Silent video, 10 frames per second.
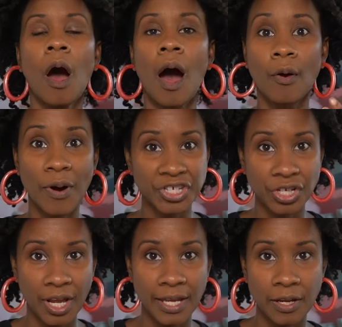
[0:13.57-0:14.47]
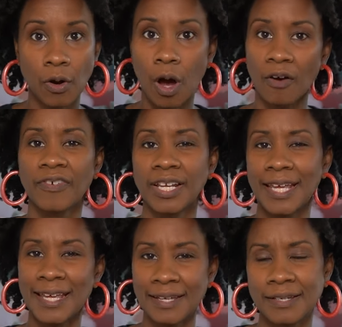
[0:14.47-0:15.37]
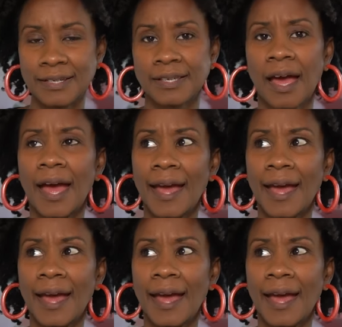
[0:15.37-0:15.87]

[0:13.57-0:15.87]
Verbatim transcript: a question I hear often is